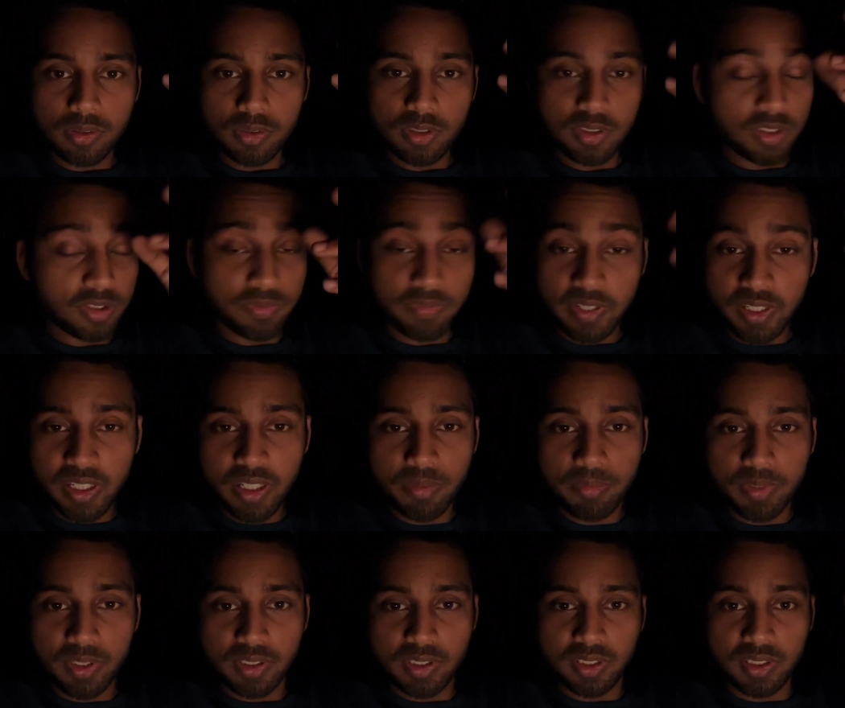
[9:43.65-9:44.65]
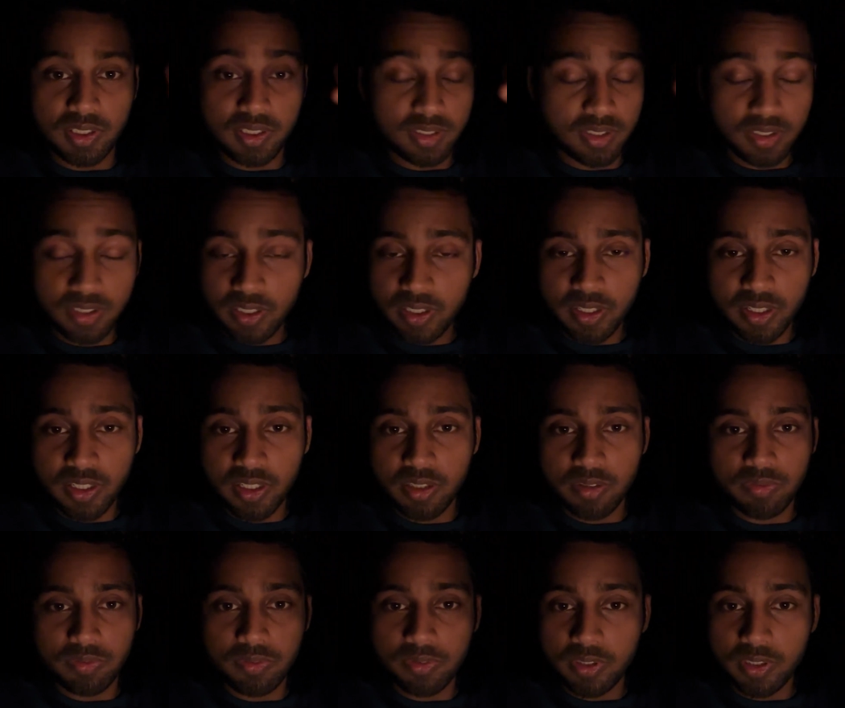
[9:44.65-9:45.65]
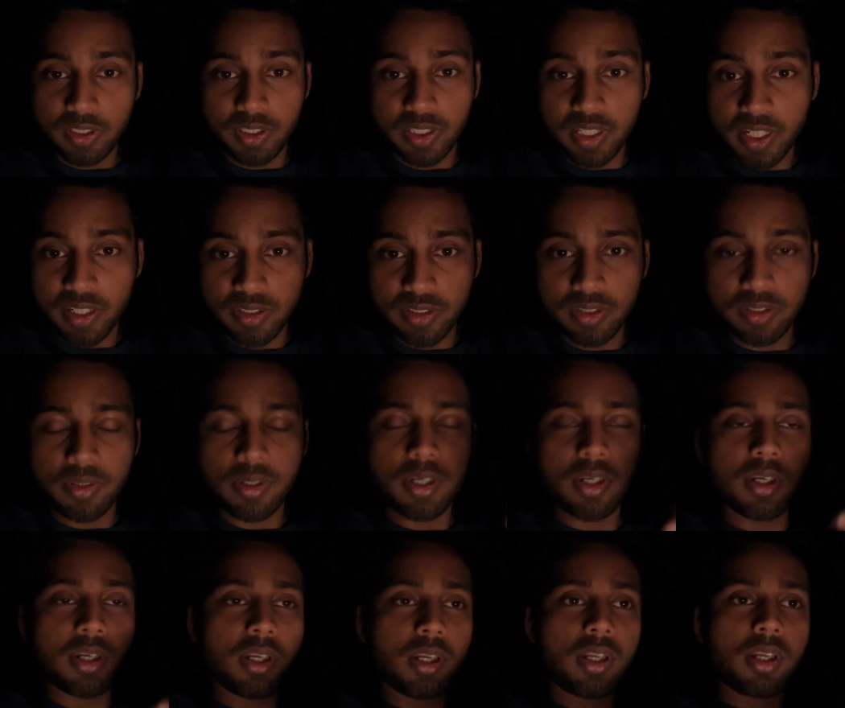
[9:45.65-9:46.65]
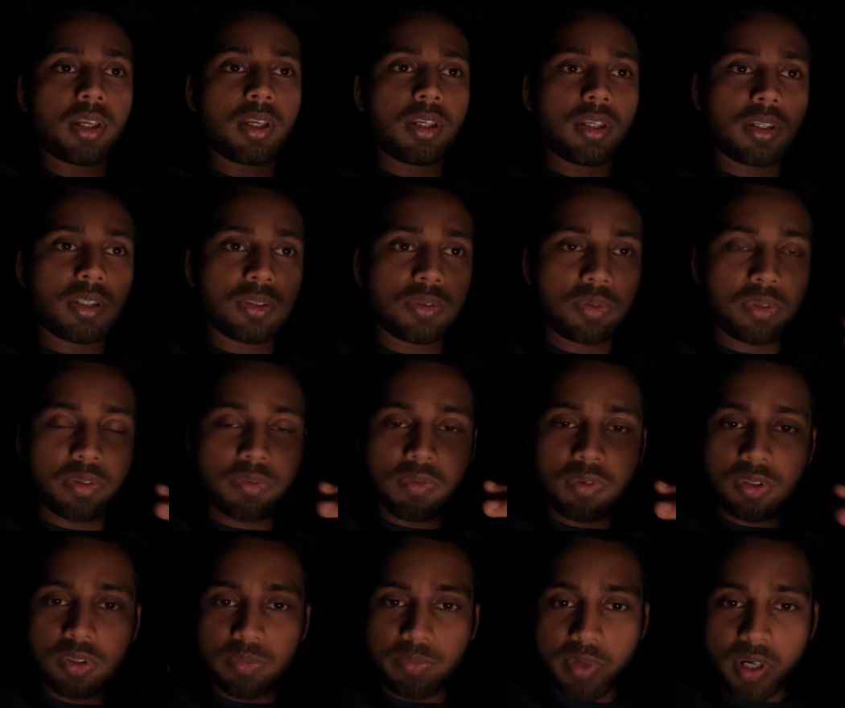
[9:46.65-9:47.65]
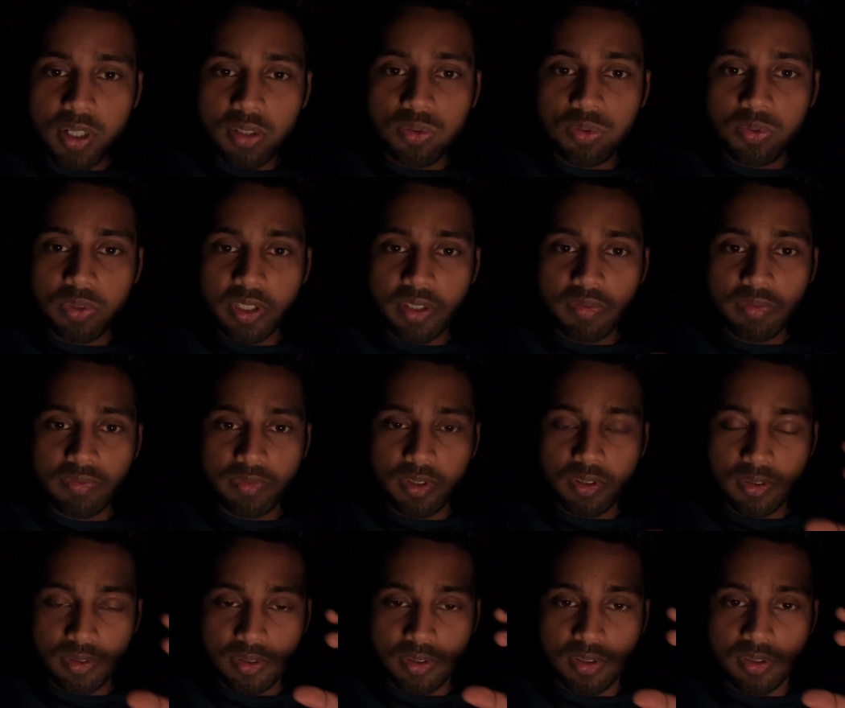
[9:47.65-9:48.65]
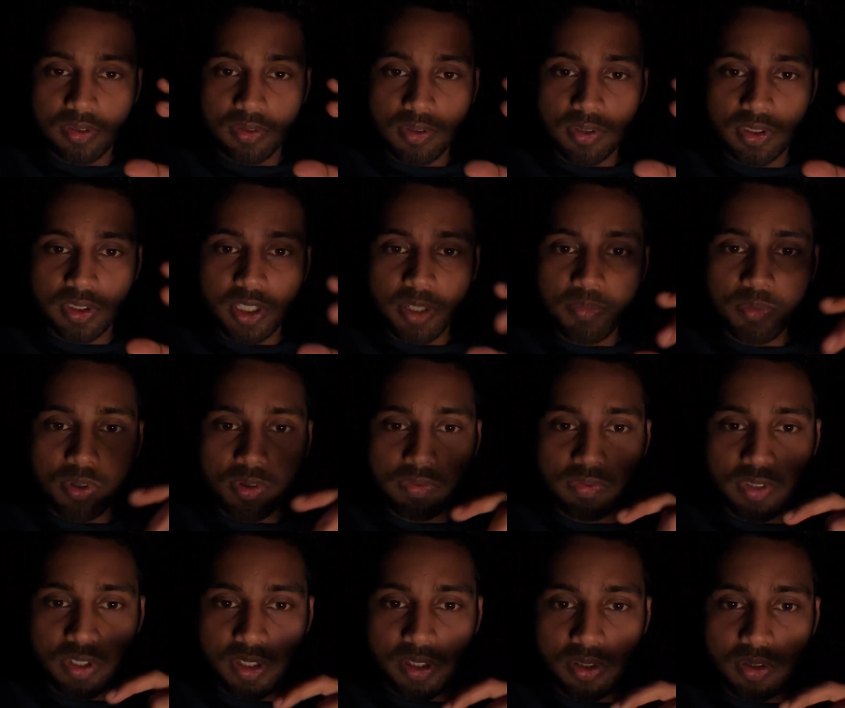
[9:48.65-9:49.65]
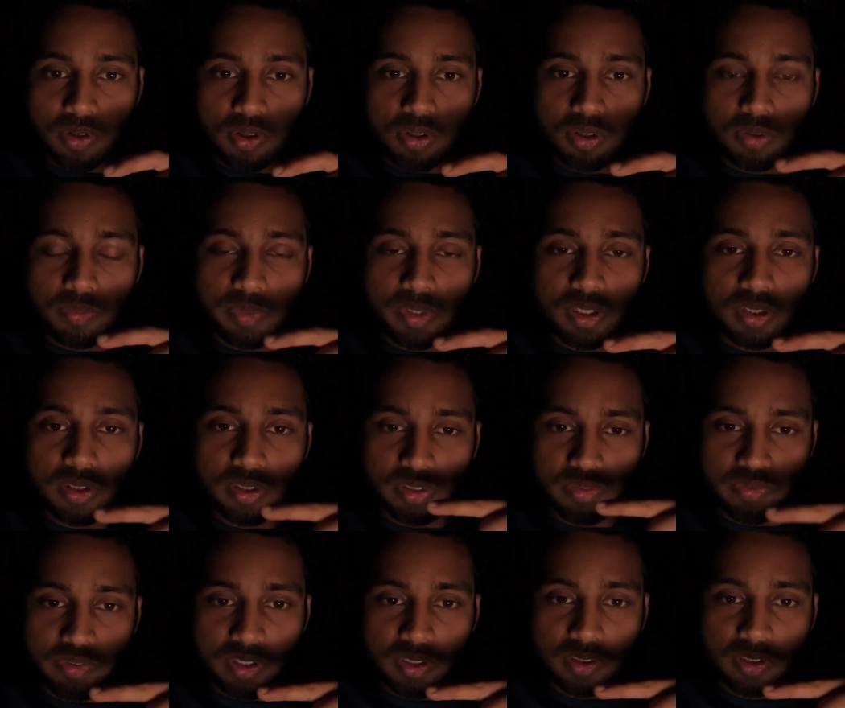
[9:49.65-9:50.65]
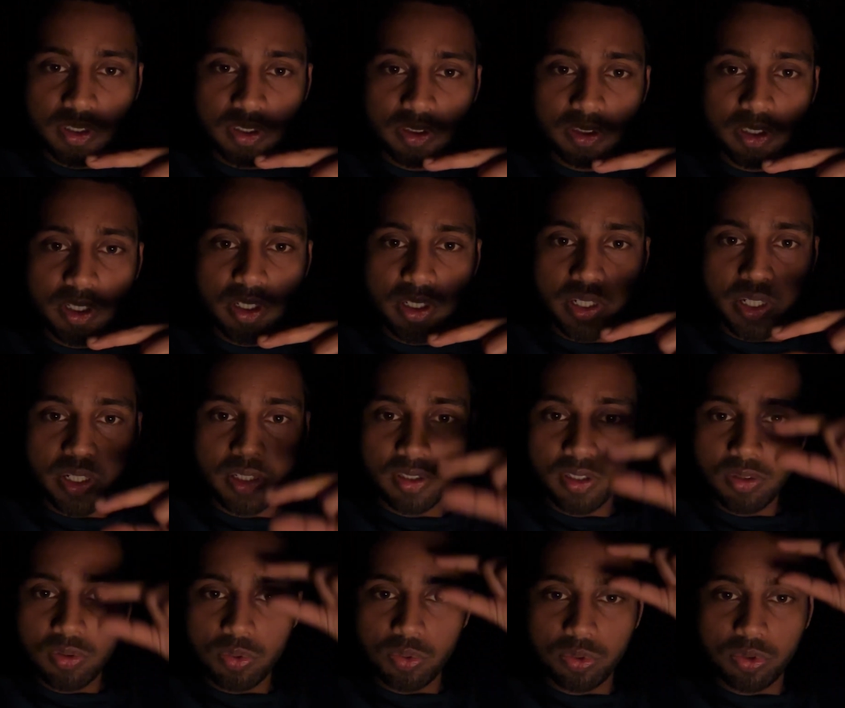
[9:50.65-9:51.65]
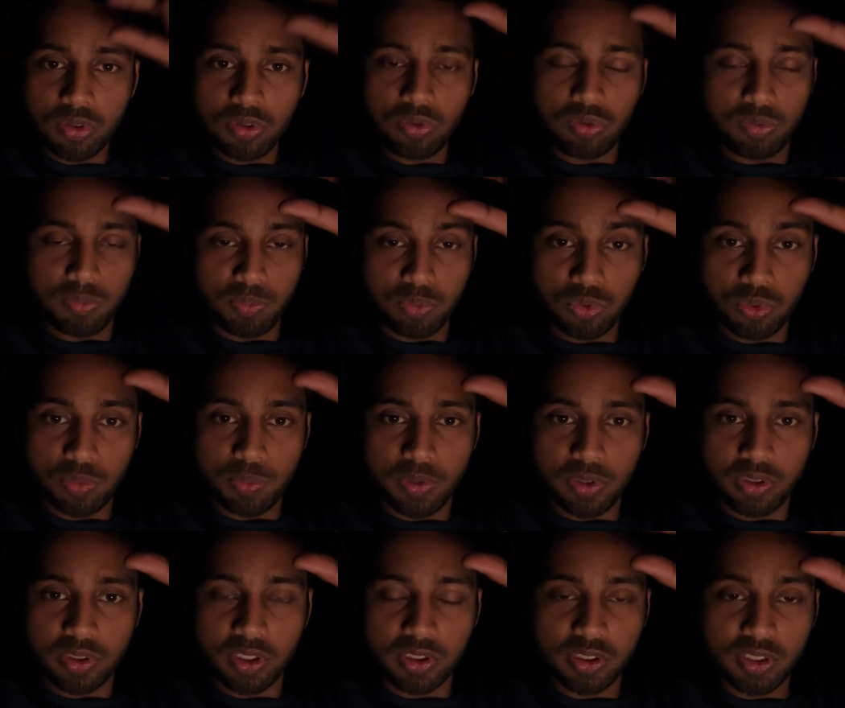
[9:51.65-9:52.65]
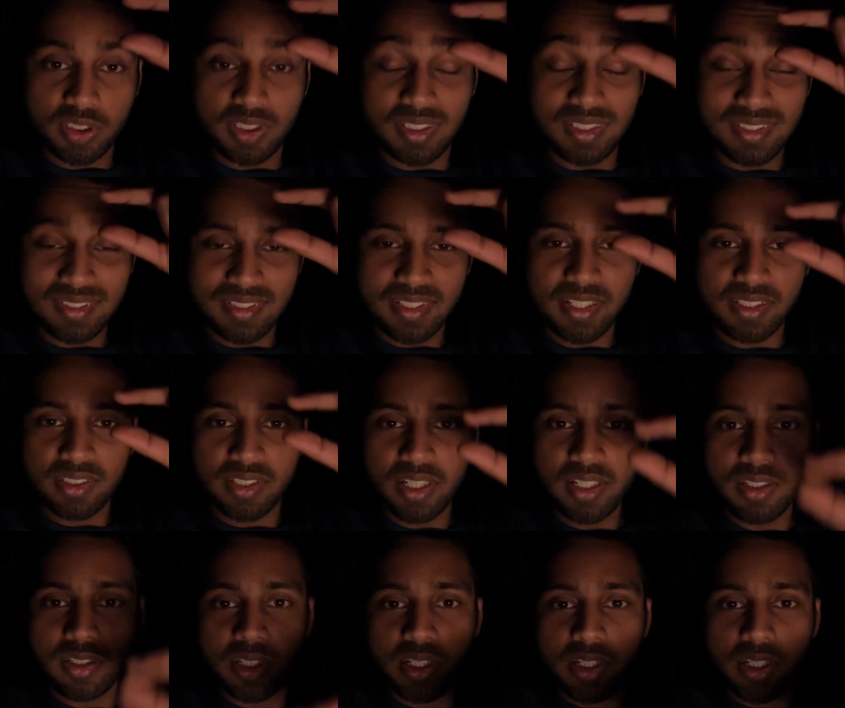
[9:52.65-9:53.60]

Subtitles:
This is very amazing. Listen it again if you didn't get it. So it was Marx who gave this concept of the economic infrastructure and the social superstructure. He said that